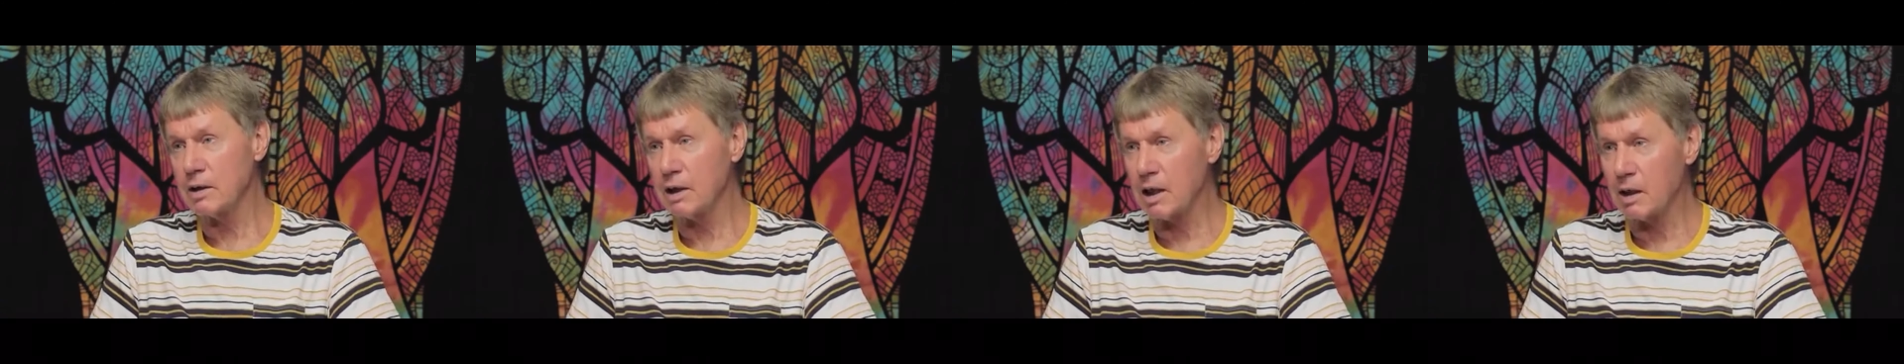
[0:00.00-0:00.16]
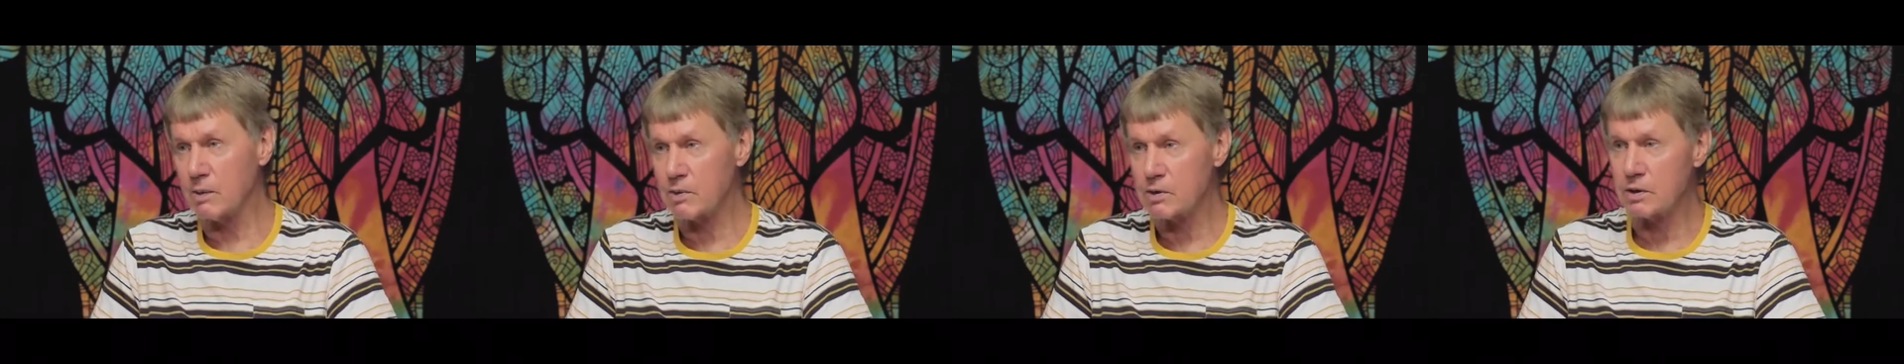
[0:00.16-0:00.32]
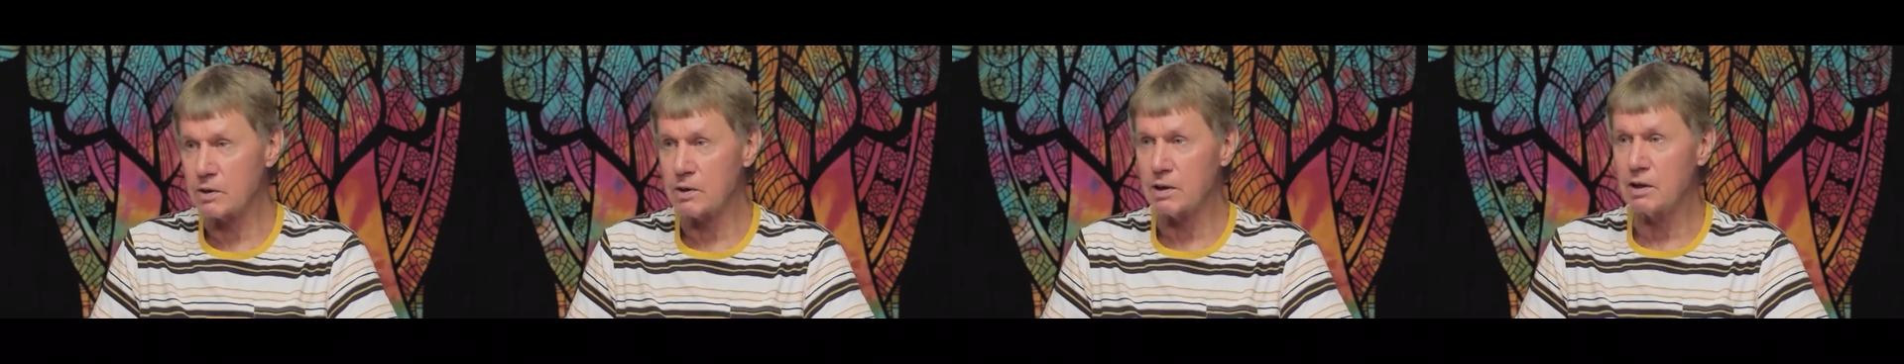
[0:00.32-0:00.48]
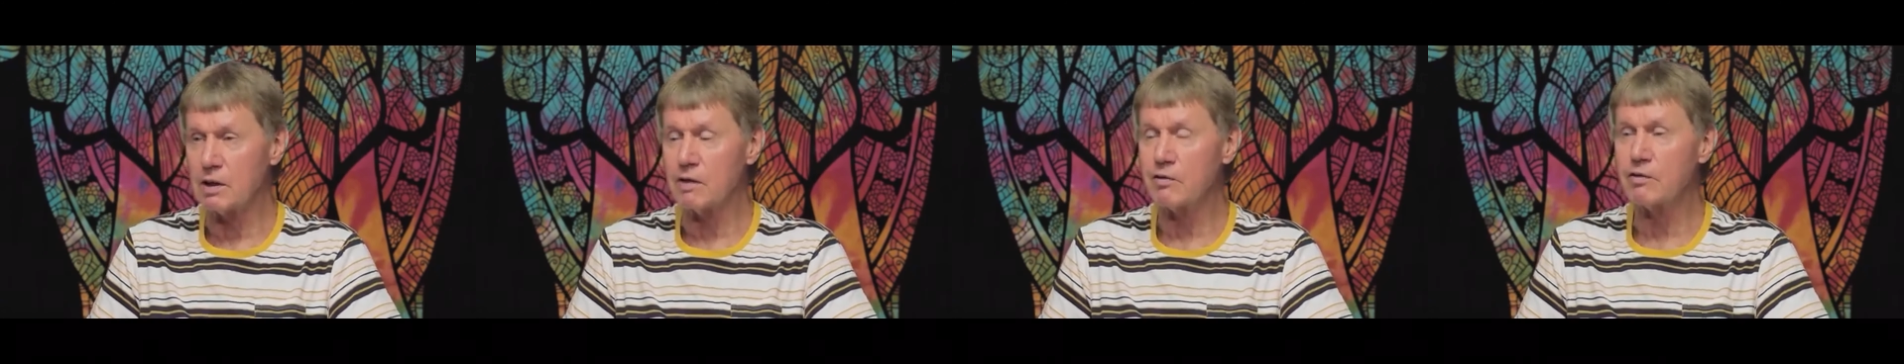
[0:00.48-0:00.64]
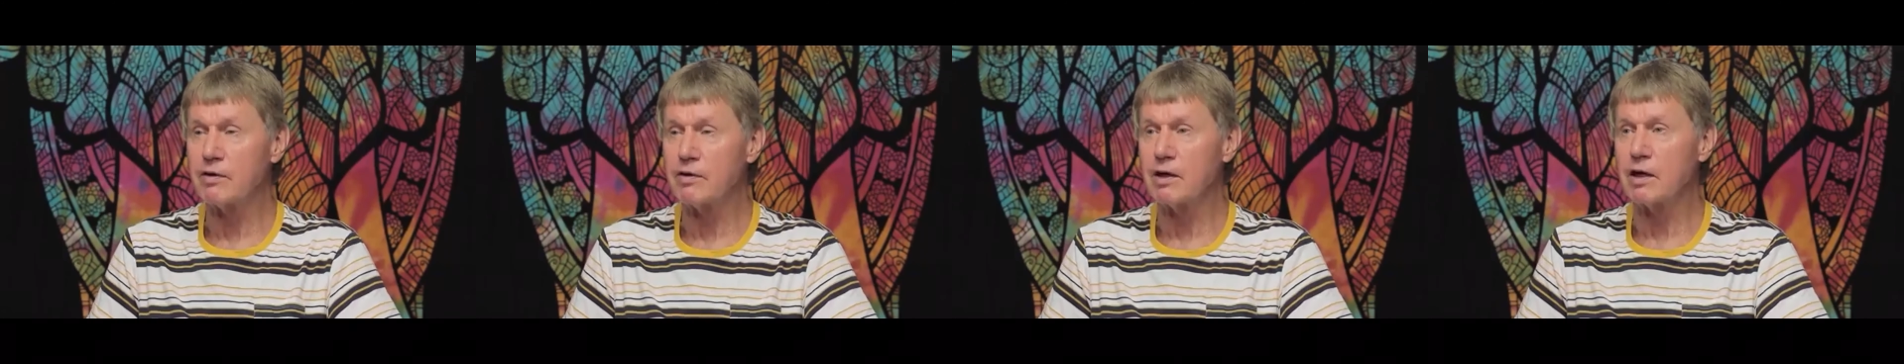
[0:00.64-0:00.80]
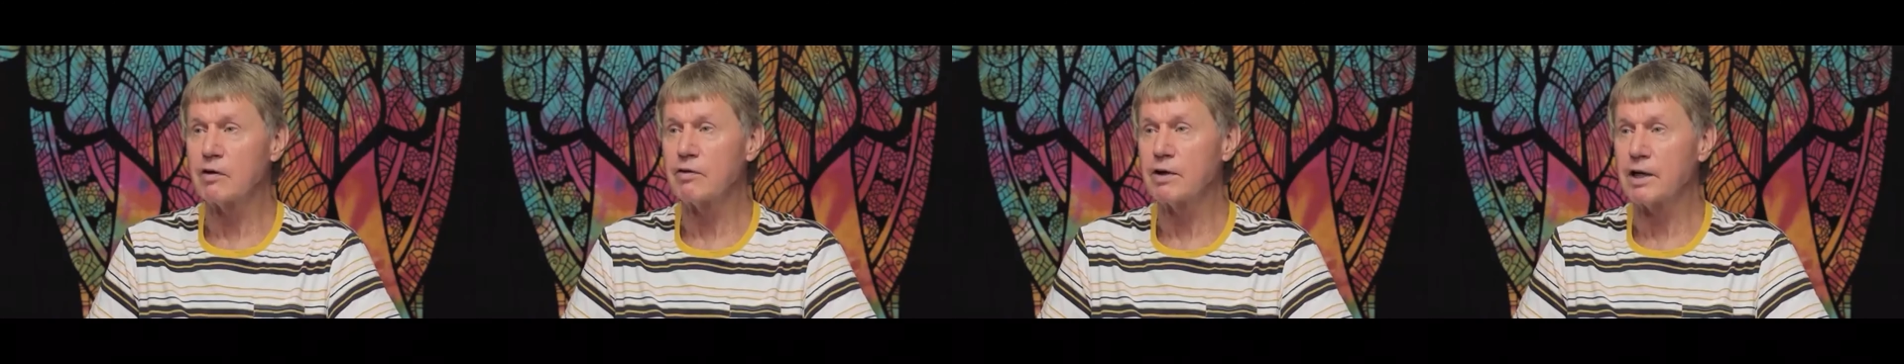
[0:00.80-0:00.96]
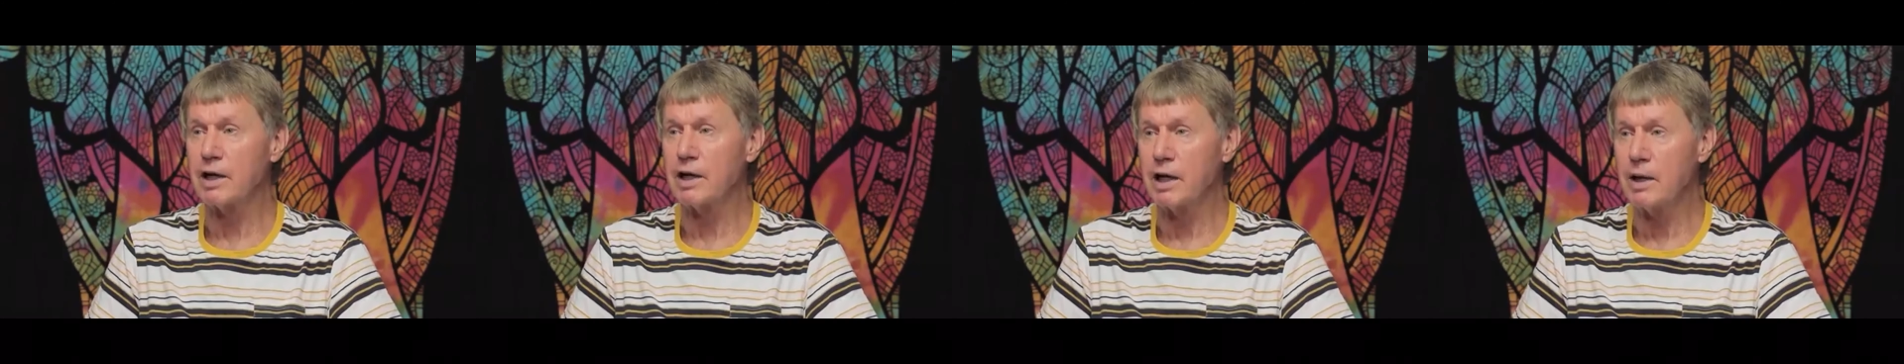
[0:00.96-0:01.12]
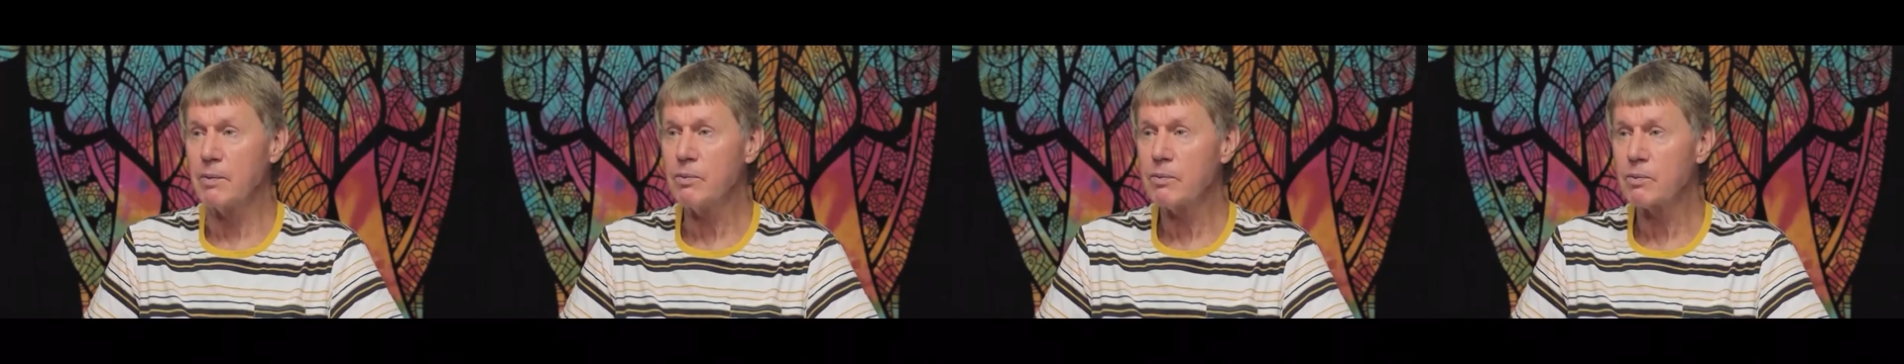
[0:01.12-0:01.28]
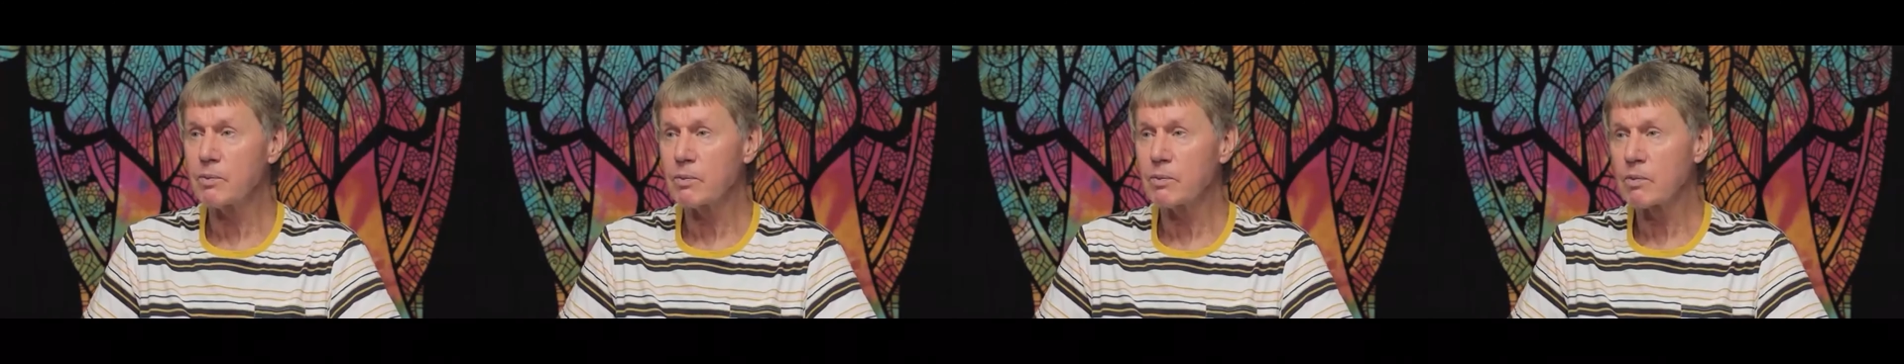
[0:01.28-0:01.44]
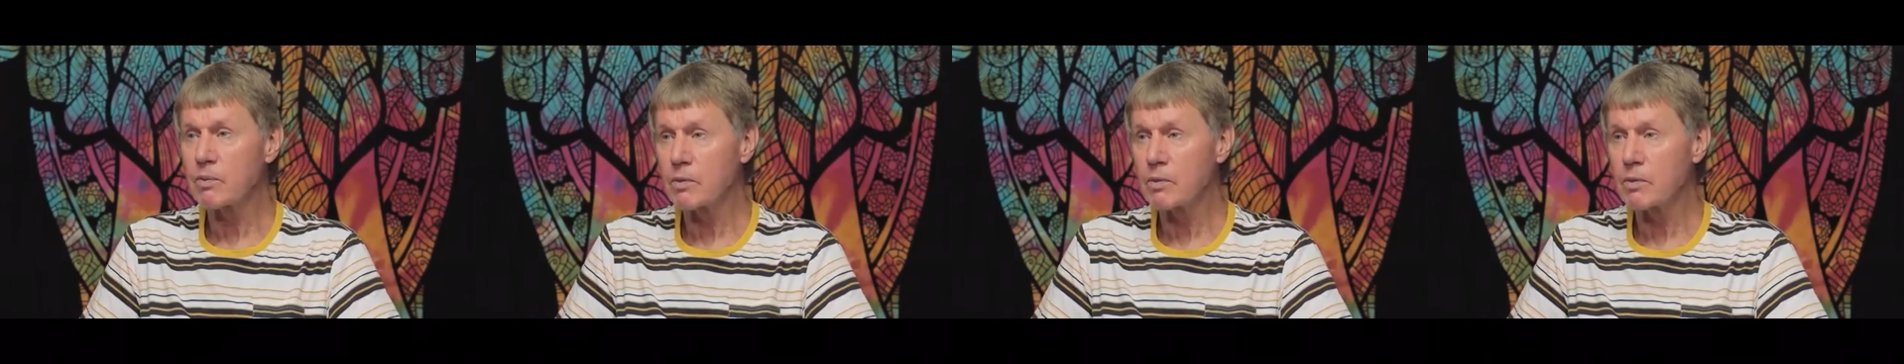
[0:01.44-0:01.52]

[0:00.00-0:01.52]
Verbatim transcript: our names on the Live Life claim,